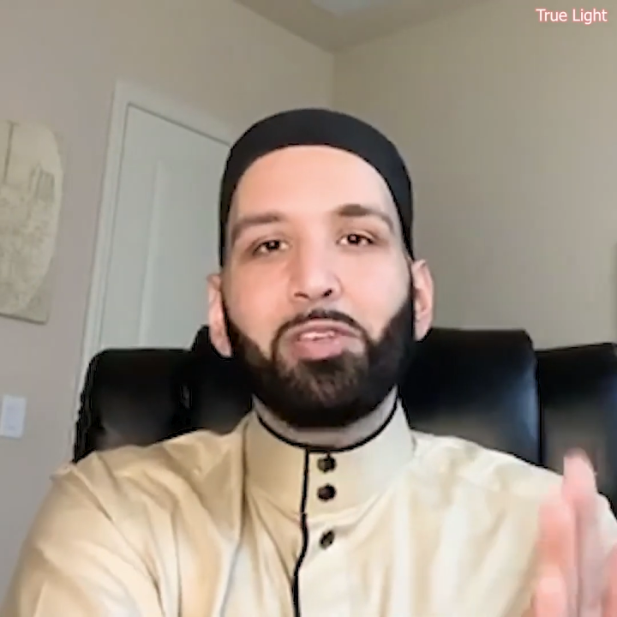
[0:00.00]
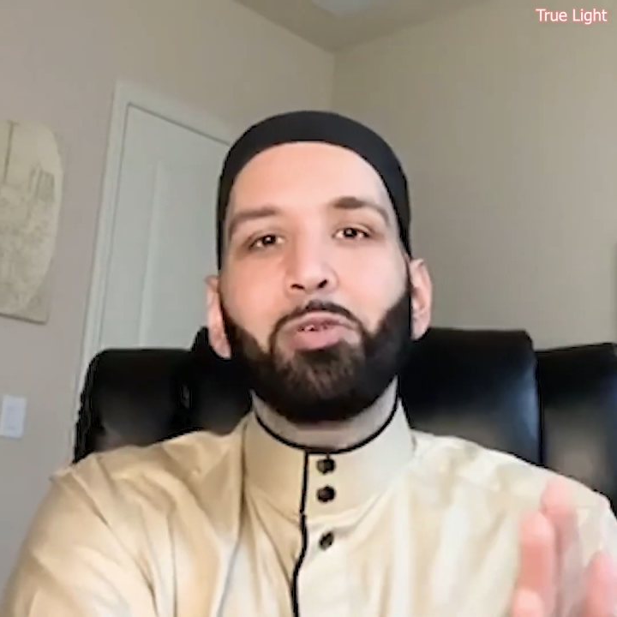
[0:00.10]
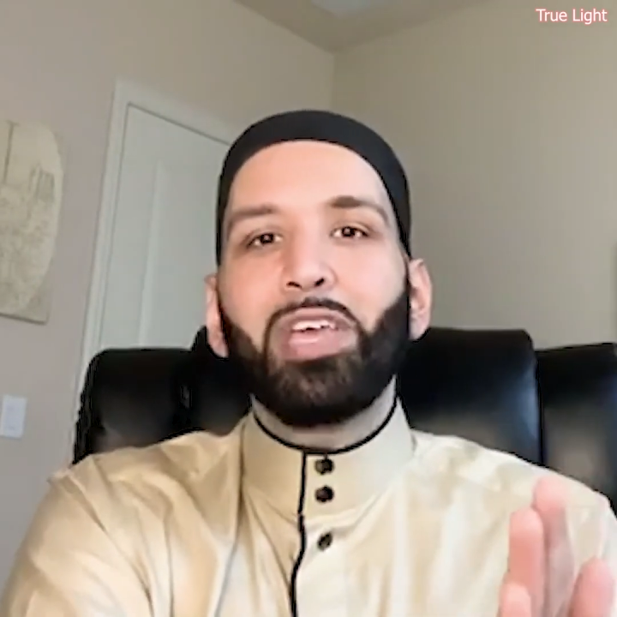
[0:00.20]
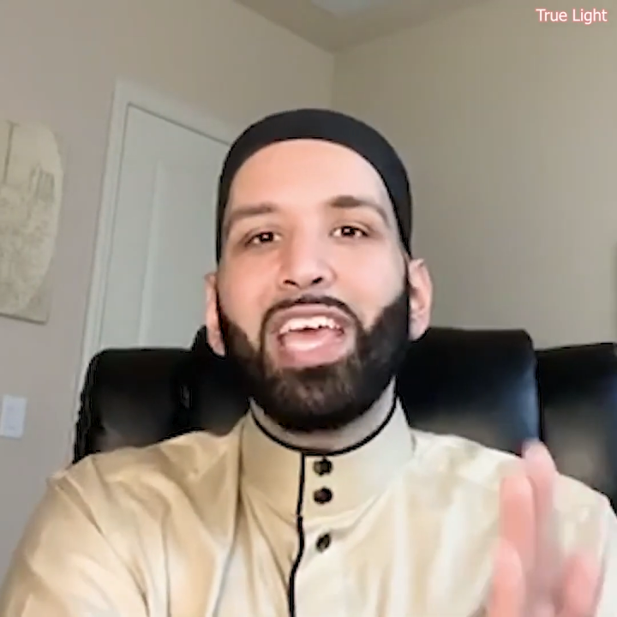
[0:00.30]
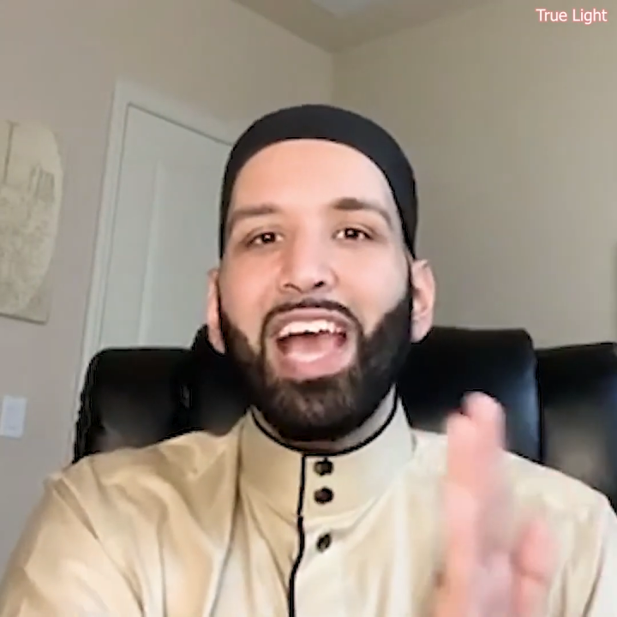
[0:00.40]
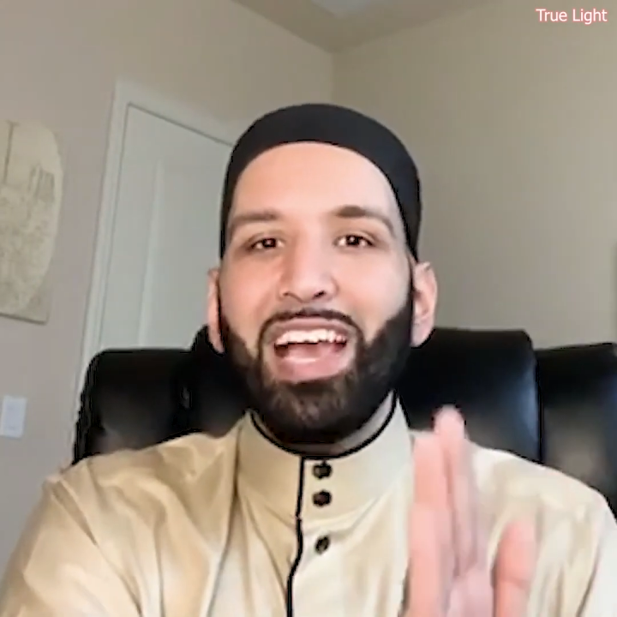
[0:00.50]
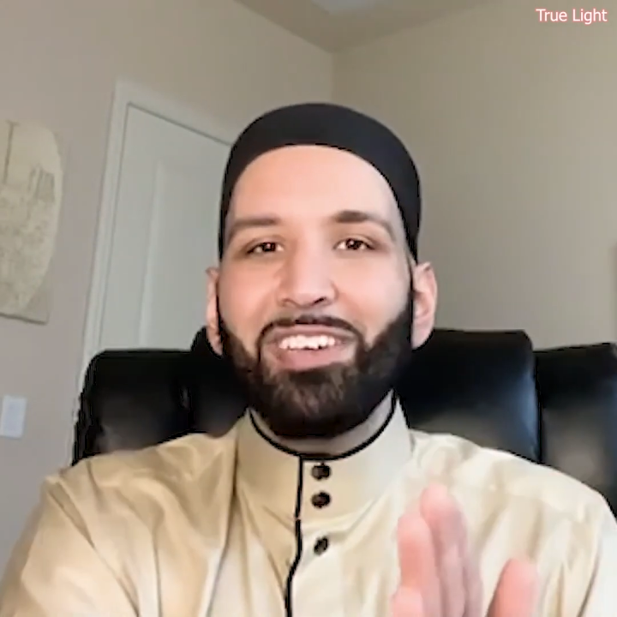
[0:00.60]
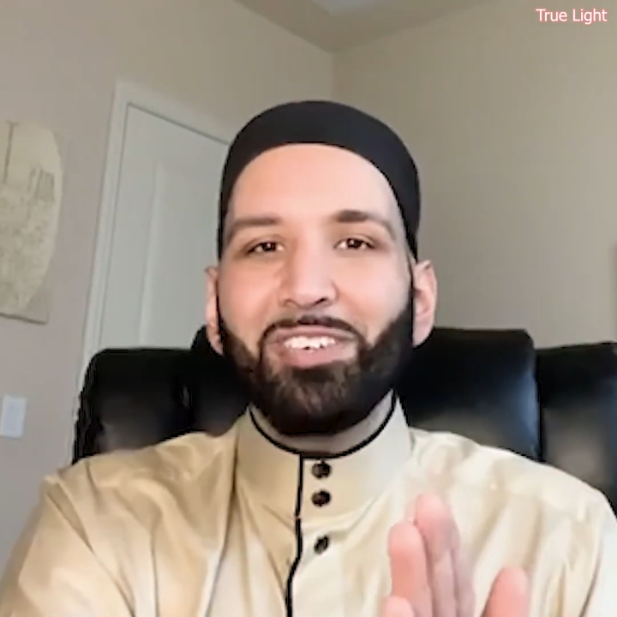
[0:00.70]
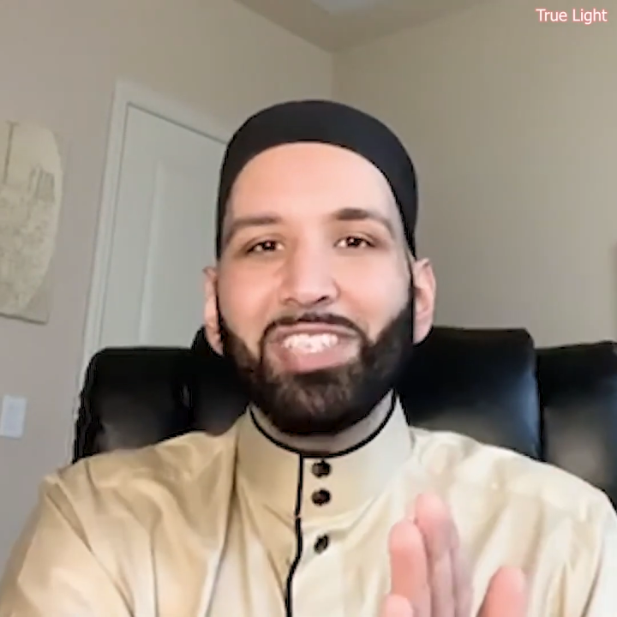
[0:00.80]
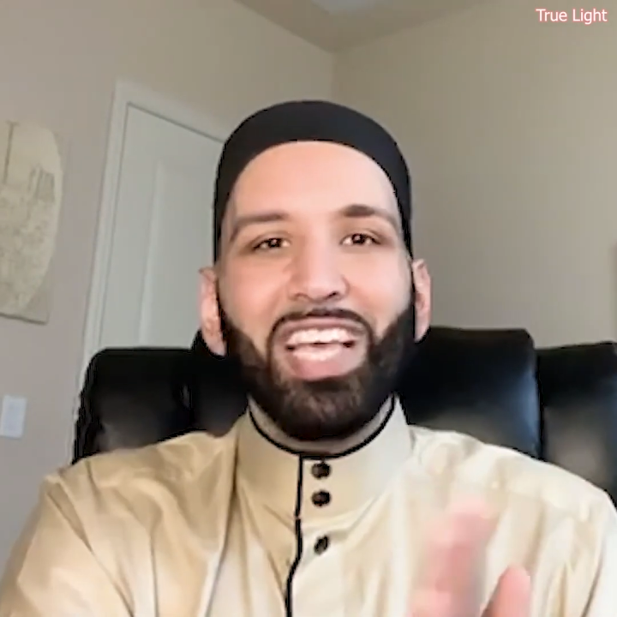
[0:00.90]
It's okay.
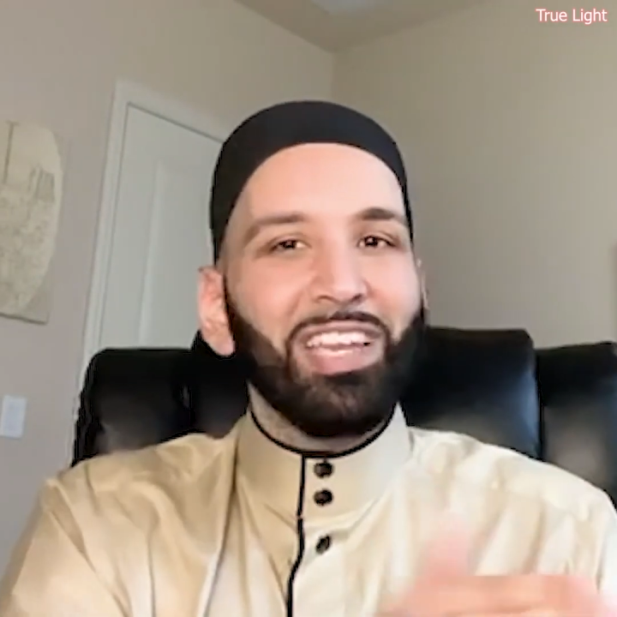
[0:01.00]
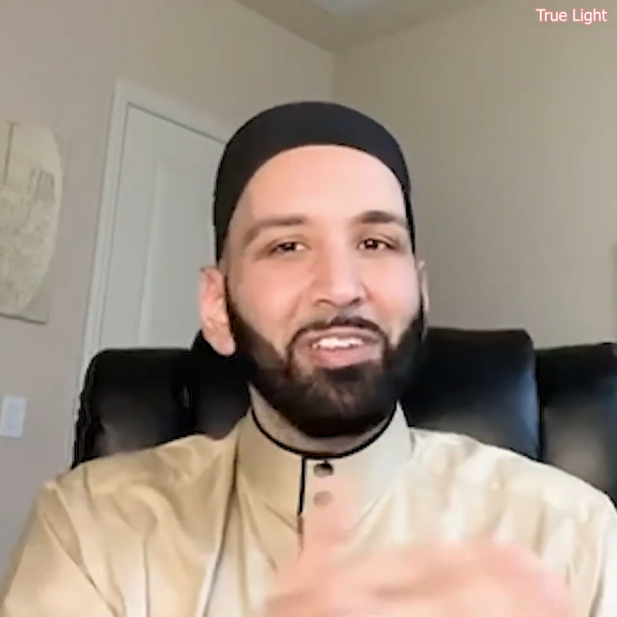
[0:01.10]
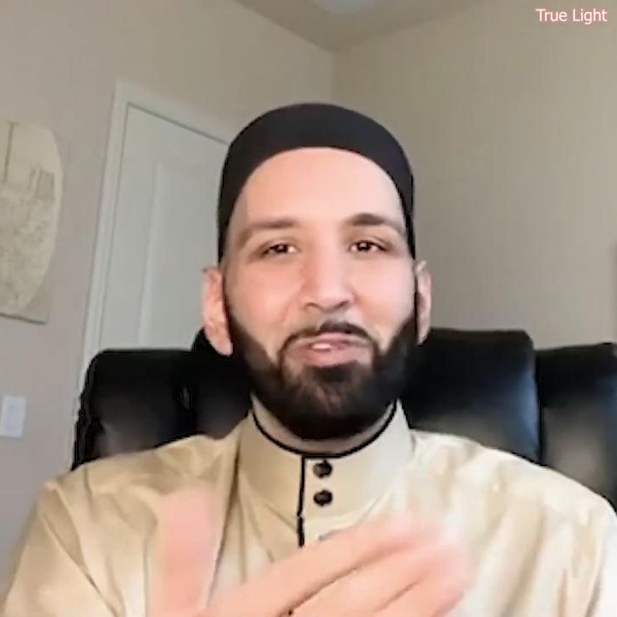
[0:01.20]
I understand.